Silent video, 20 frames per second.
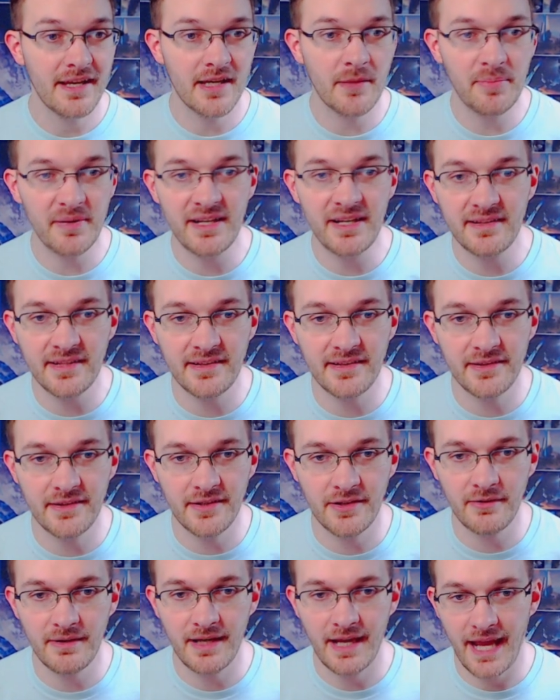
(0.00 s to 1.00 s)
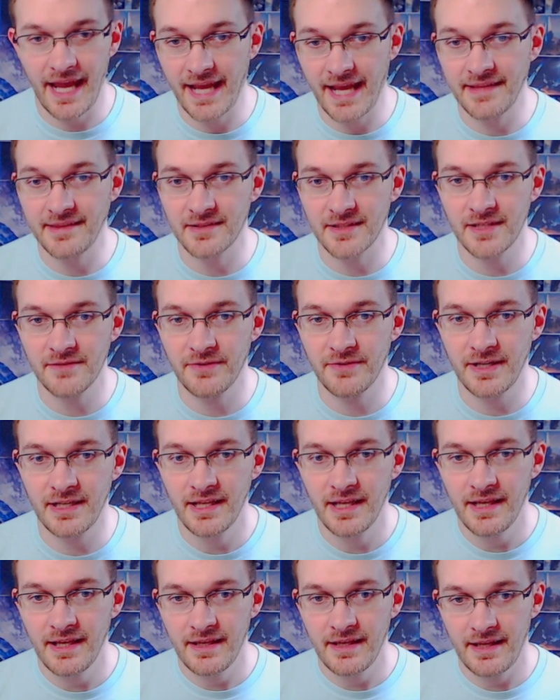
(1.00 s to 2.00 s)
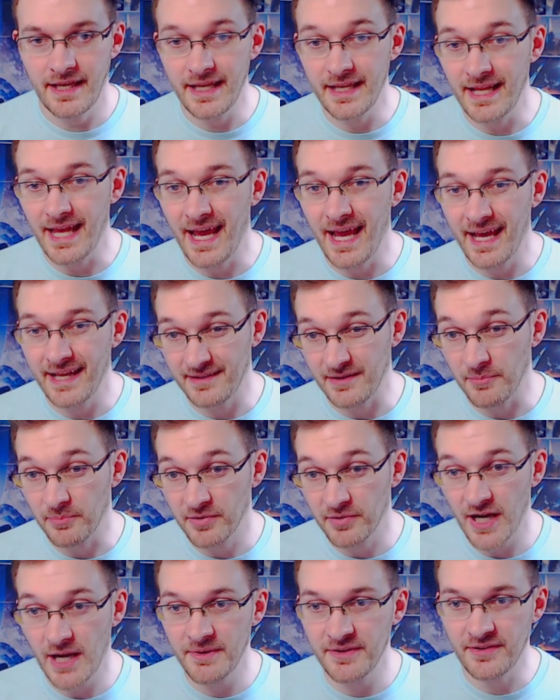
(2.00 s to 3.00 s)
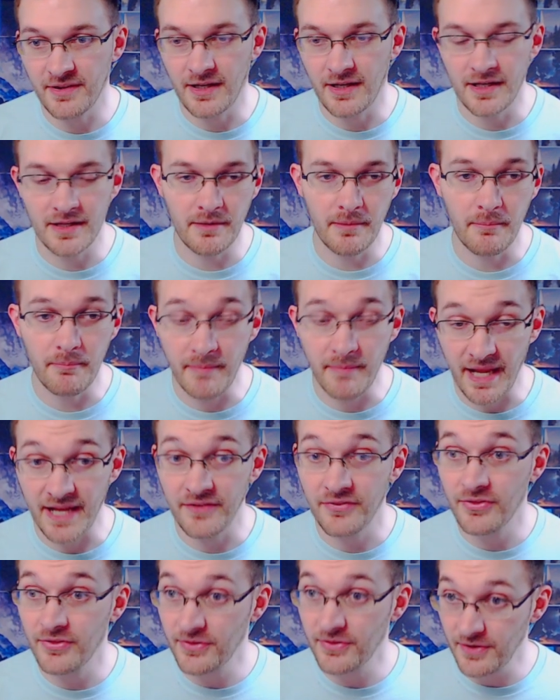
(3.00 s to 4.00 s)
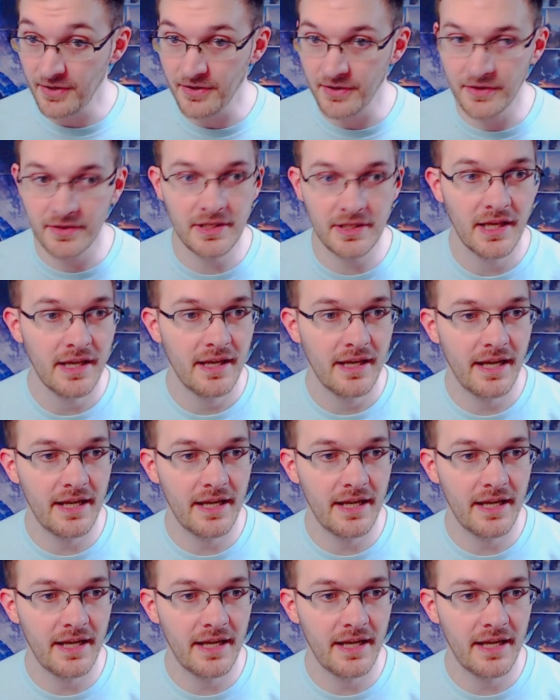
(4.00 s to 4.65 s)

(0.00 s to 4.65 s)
completing season two, and delivering it as it promised on May 3rd,